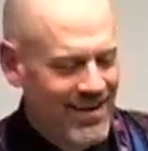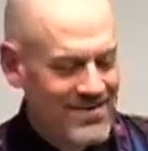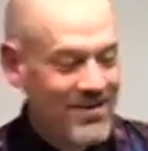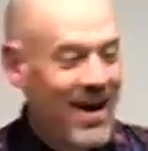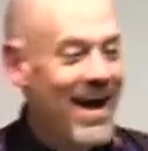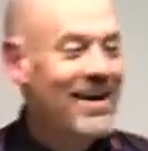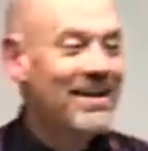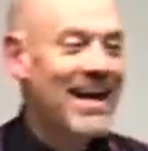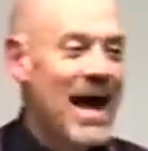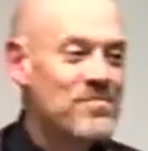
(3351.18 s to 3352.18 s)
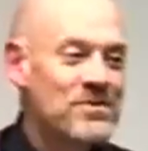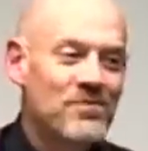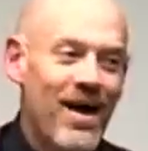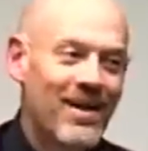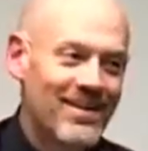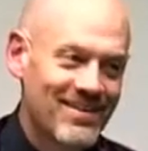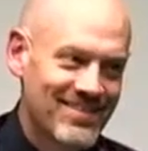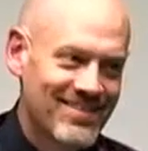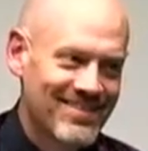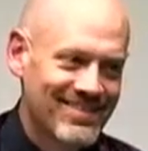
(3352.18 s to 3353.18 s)
And so I had a captive
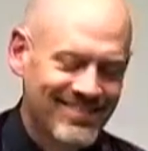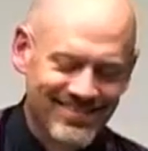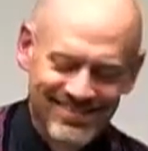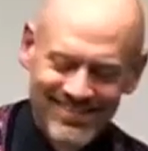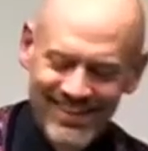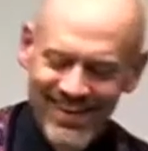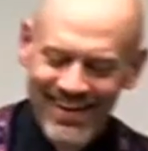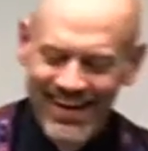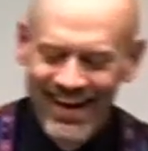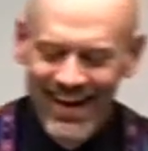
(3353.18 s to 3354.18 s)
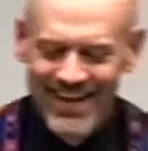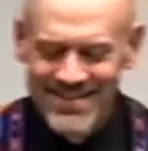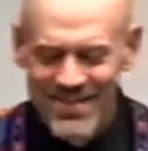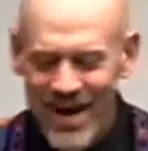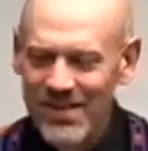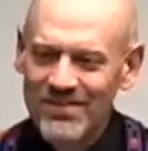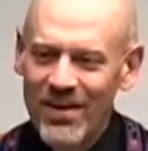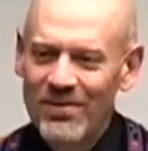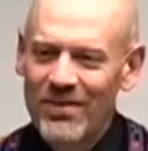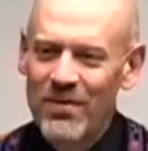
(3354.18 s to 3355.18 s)
audience. And so I
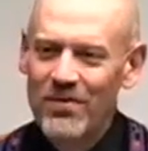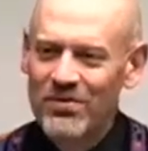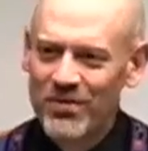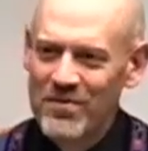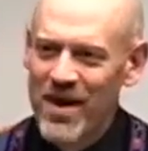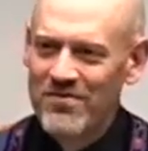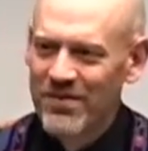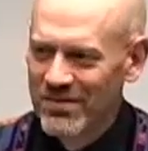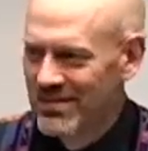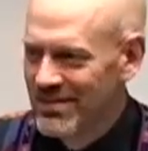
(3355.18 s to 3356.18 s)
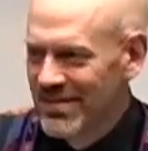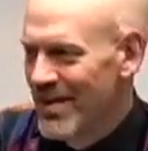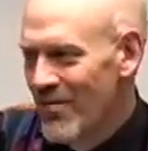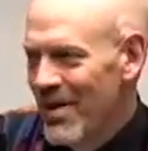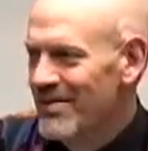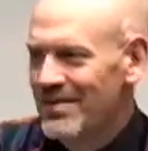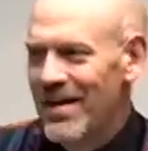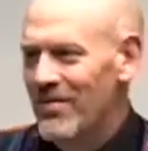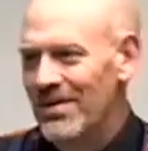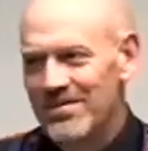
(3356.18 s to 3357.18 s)
started going through my verses because I wanted
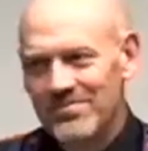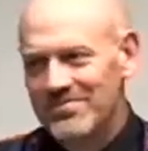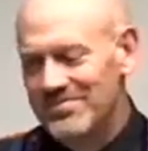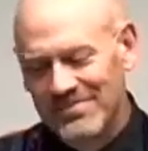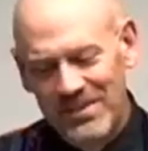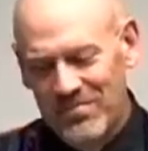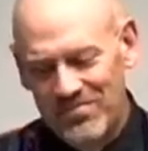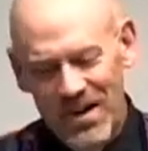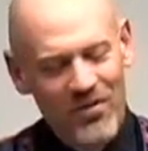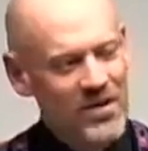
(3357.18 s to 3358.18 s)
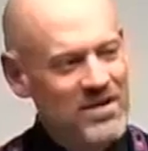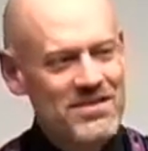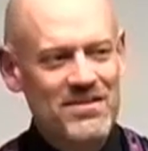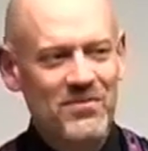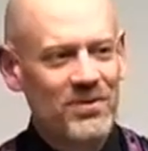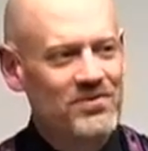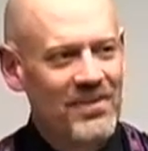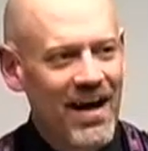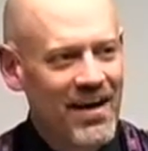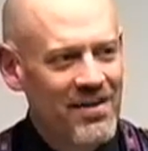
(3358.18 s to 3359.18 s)
to, I wanted to, you know, bear witness to the Word
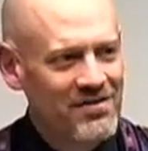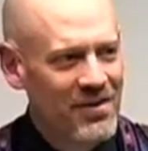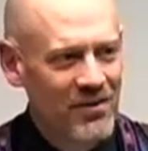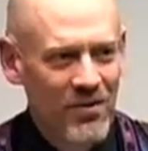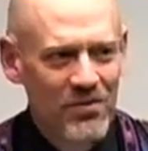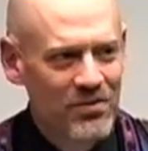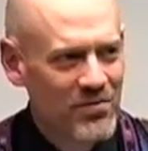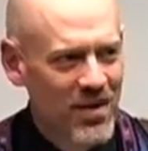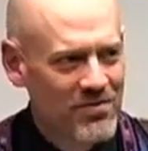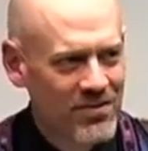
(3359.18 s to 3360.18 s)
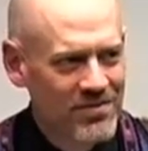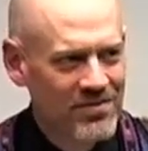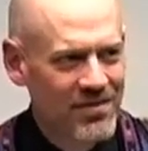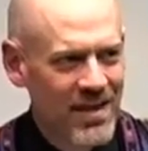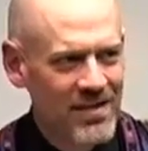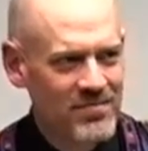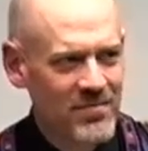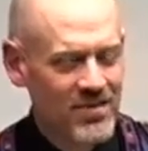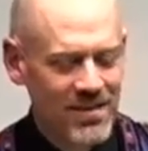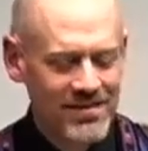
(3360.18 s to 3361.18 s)
of God. I started going through my verses that I had
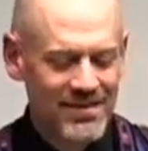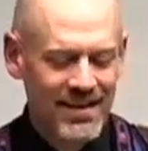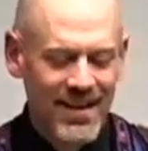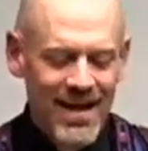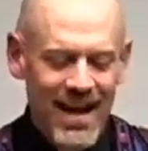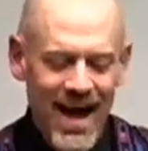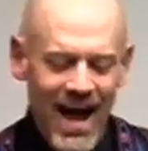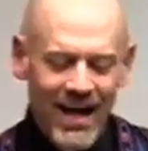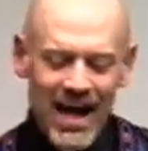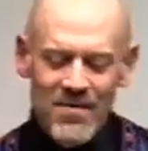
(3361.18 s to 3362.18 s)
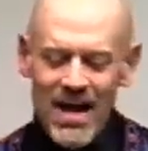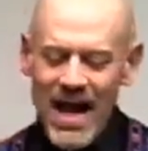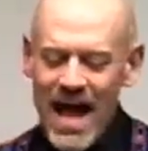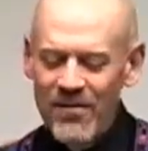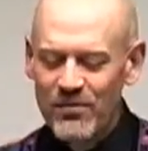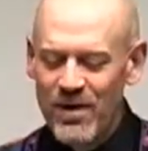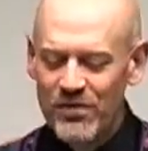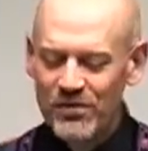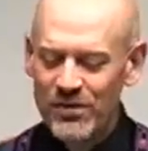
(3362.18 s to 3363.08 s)
memorized. I got about halfway